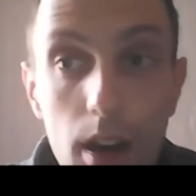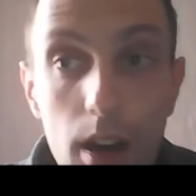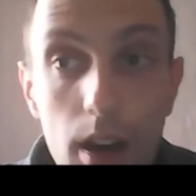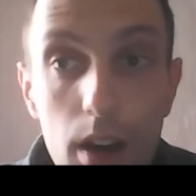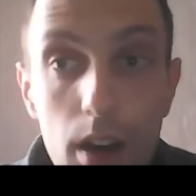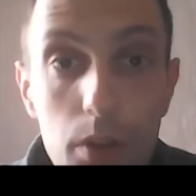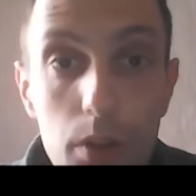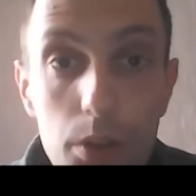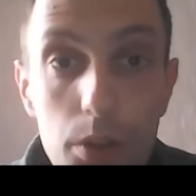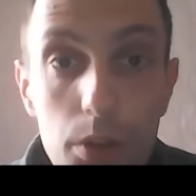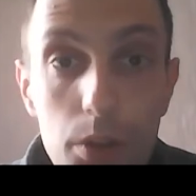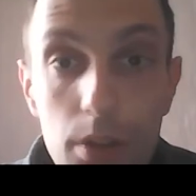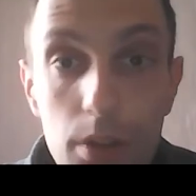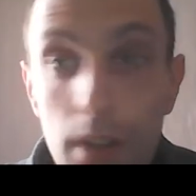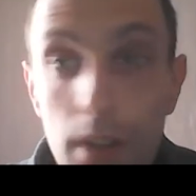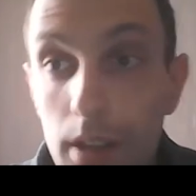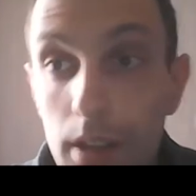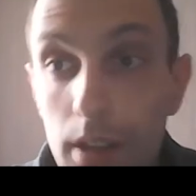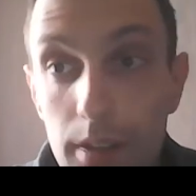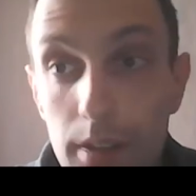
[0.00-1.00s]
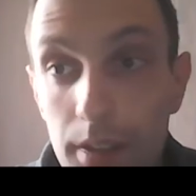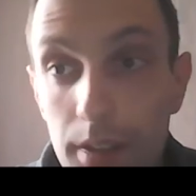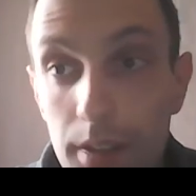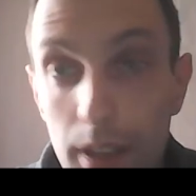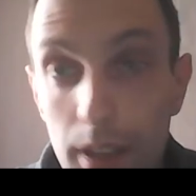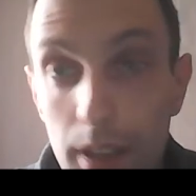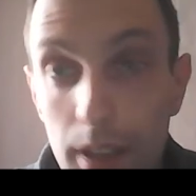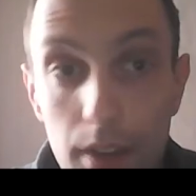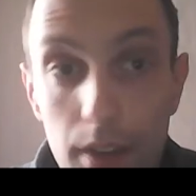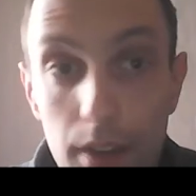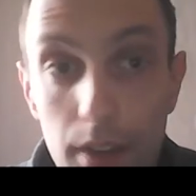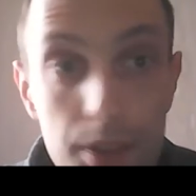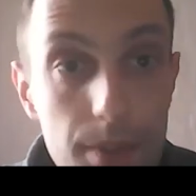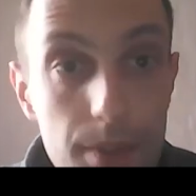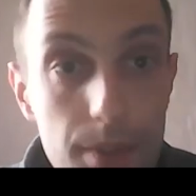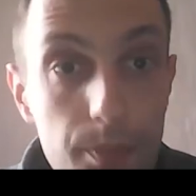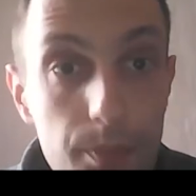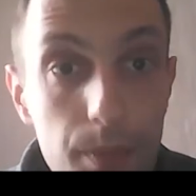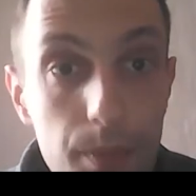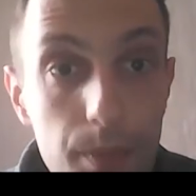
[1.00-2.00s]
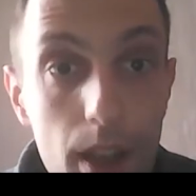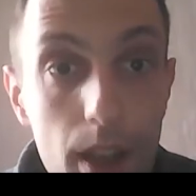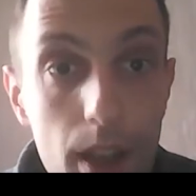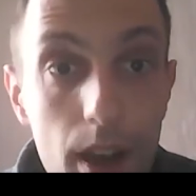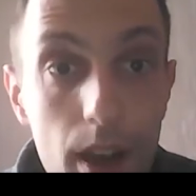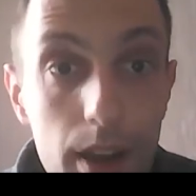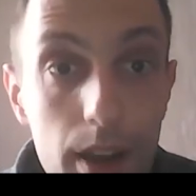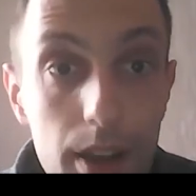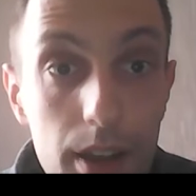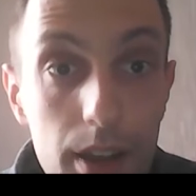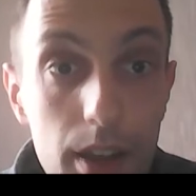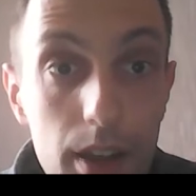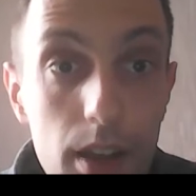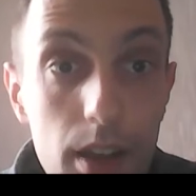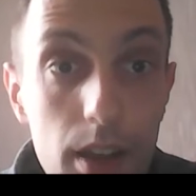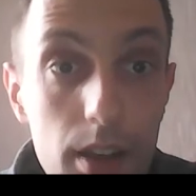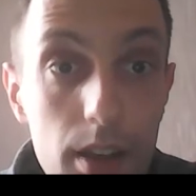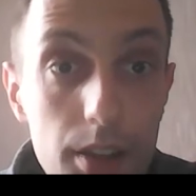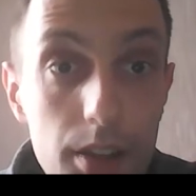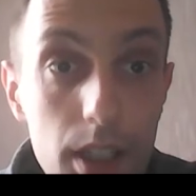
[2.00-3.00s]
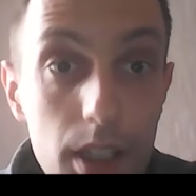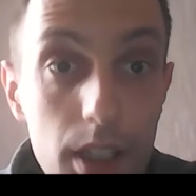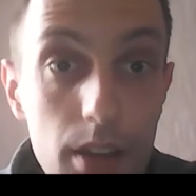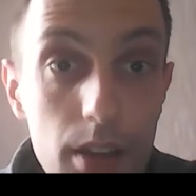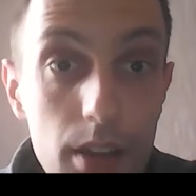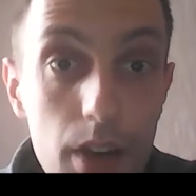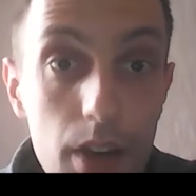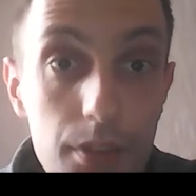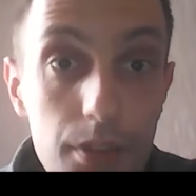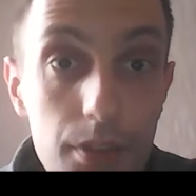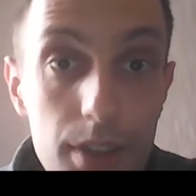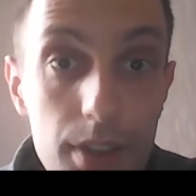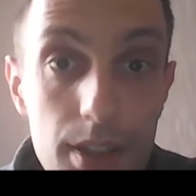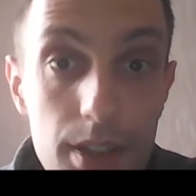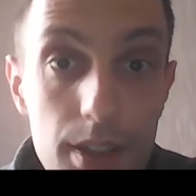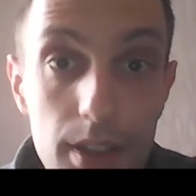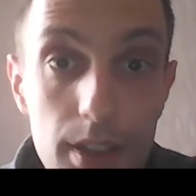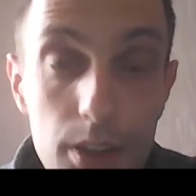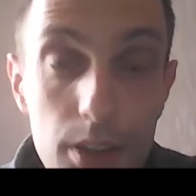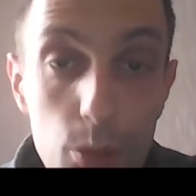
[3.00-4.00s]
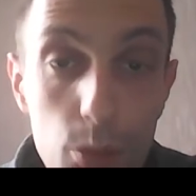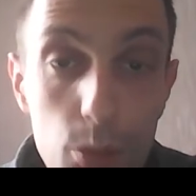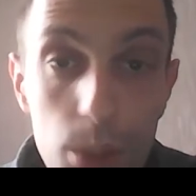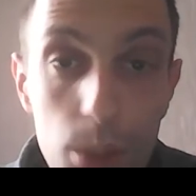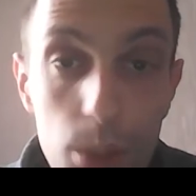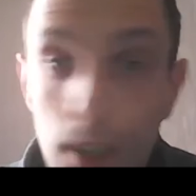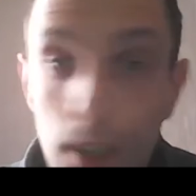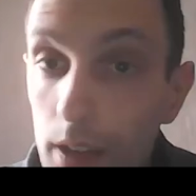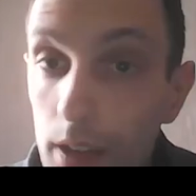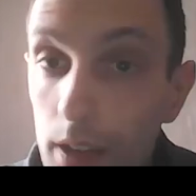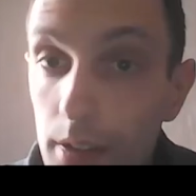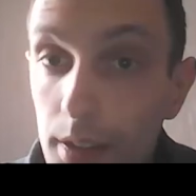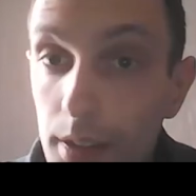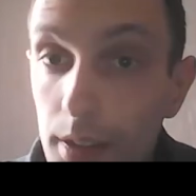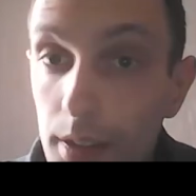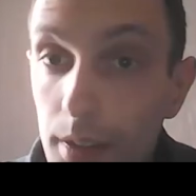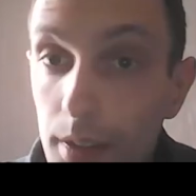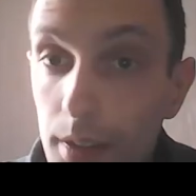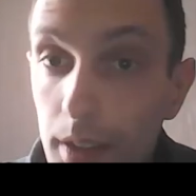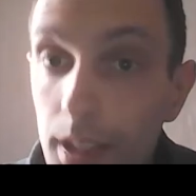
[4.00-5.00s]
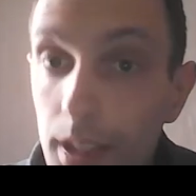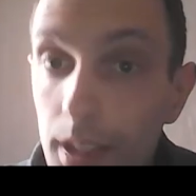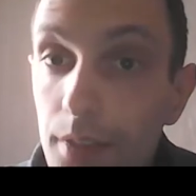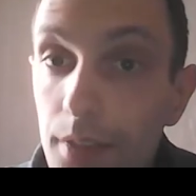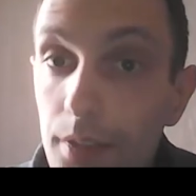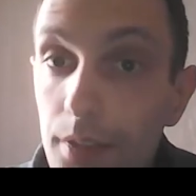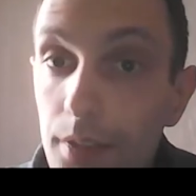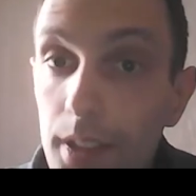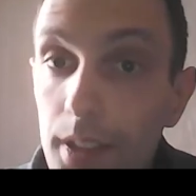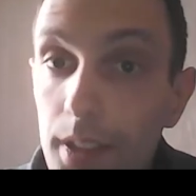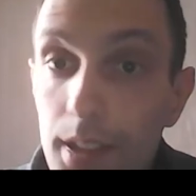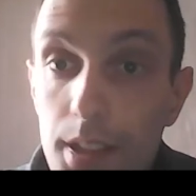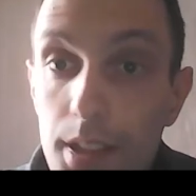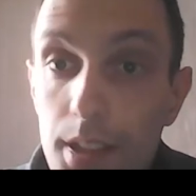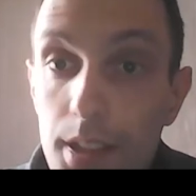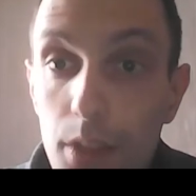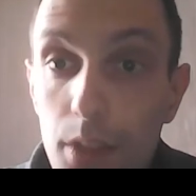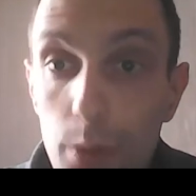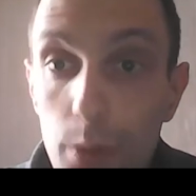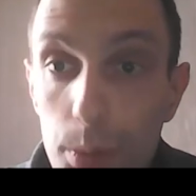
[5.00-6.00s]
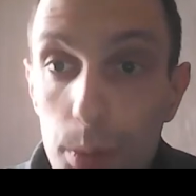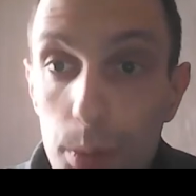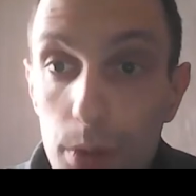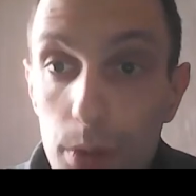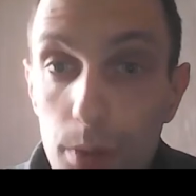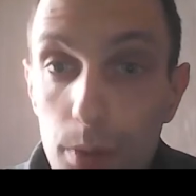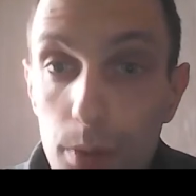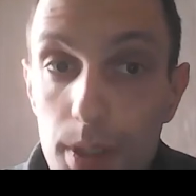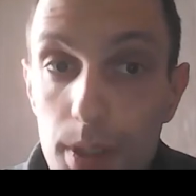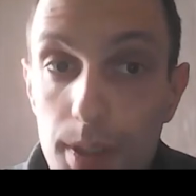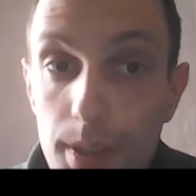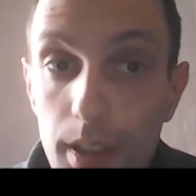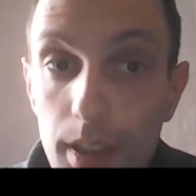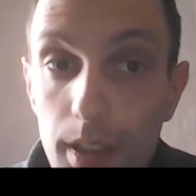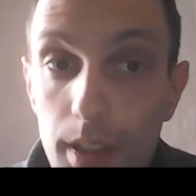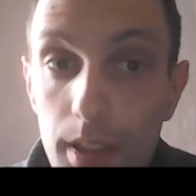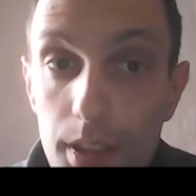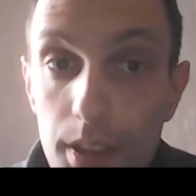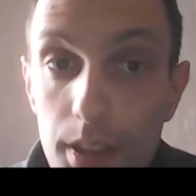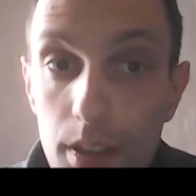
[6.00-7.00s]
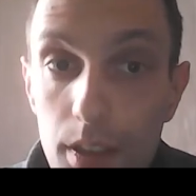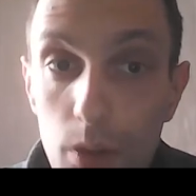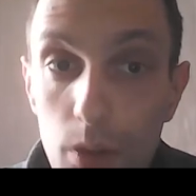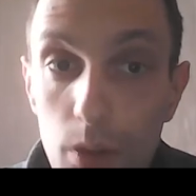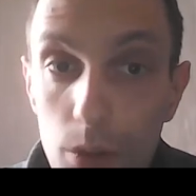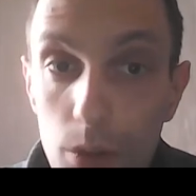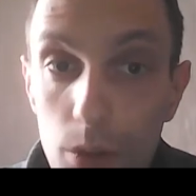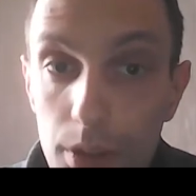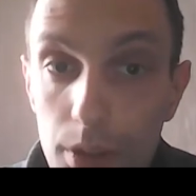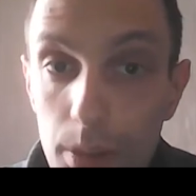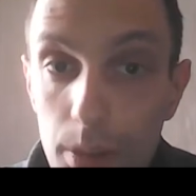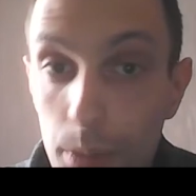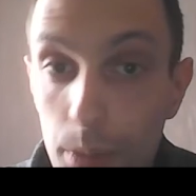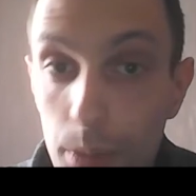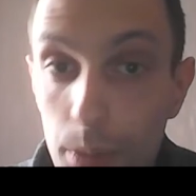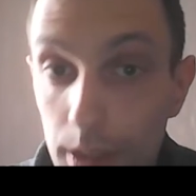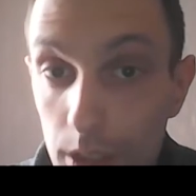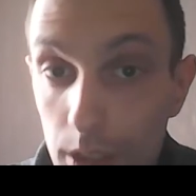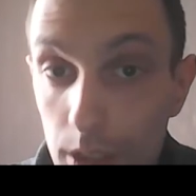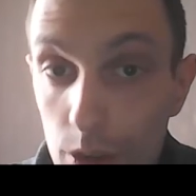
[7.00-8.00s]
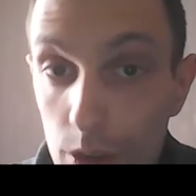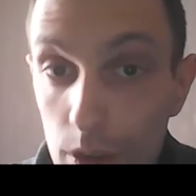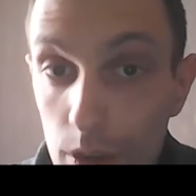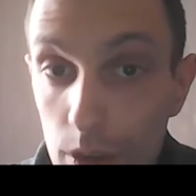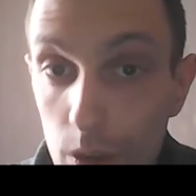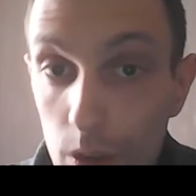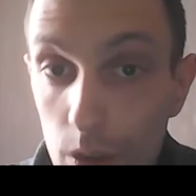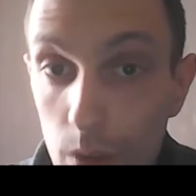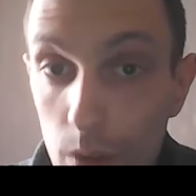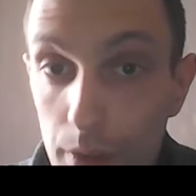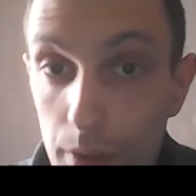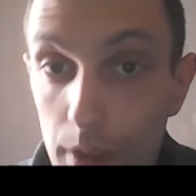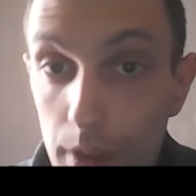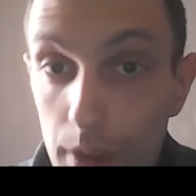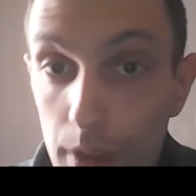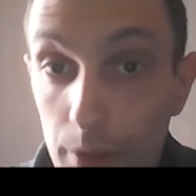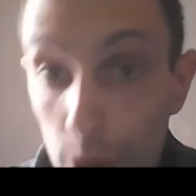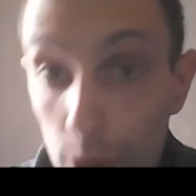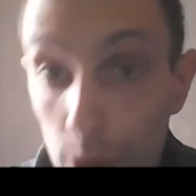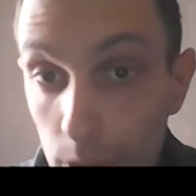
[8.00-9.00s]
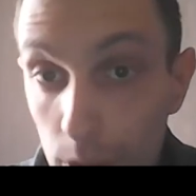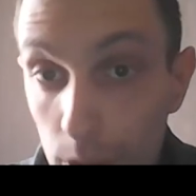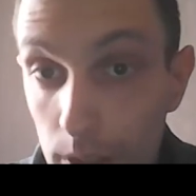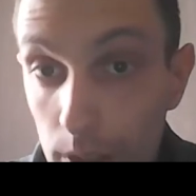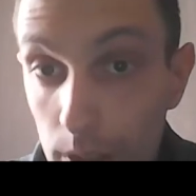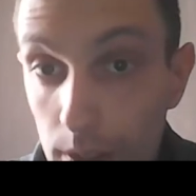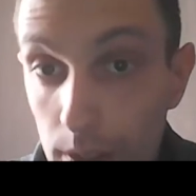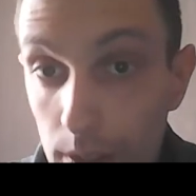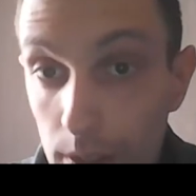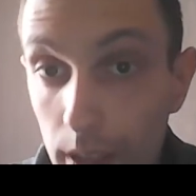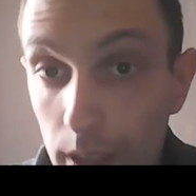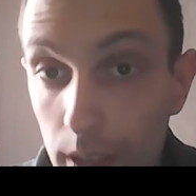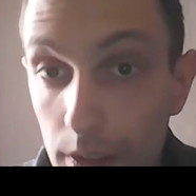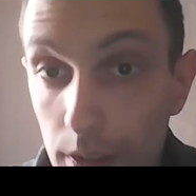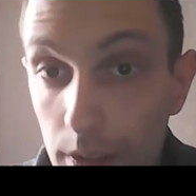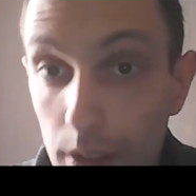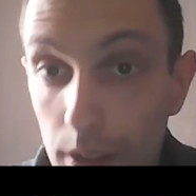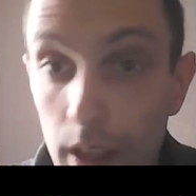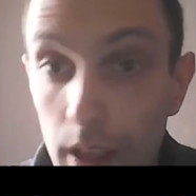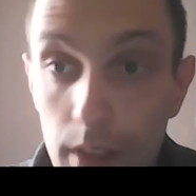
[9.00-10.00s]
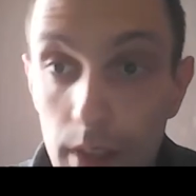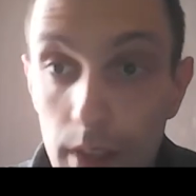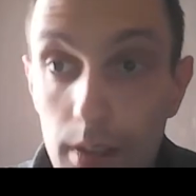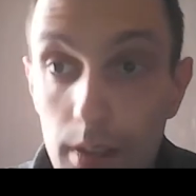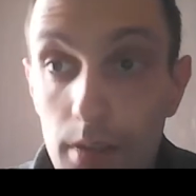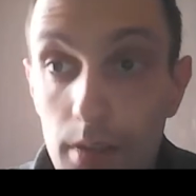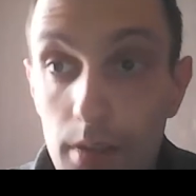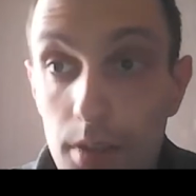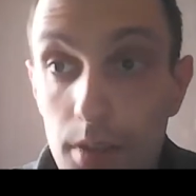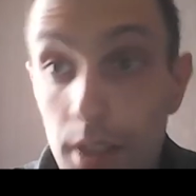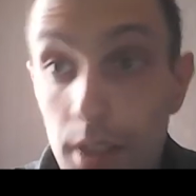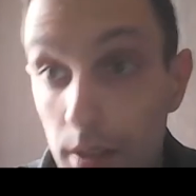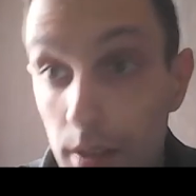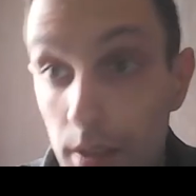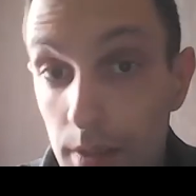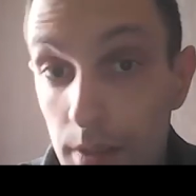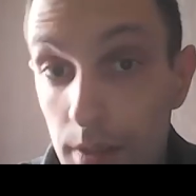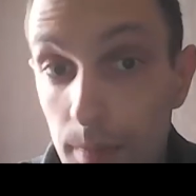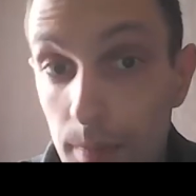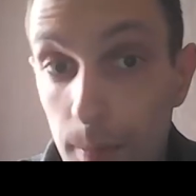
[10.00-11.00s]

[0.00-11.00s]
on colored diagraphs. A diagraph is said to be colored if it is equipped with a linear ordered partition of the vertex and arc sets.